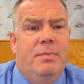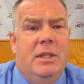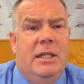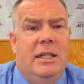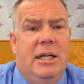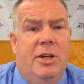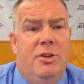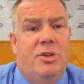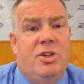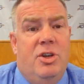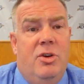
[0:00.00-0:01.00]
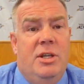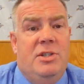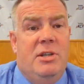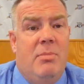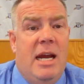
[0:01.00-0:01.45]
other
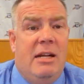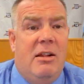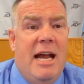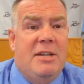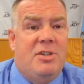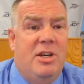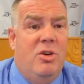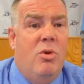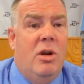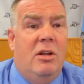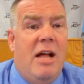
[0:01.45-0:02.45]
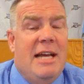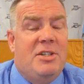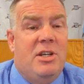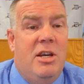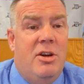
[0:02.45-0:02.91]
students in my class. I do one
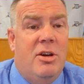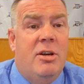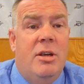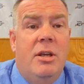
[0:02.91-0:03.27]
class a year.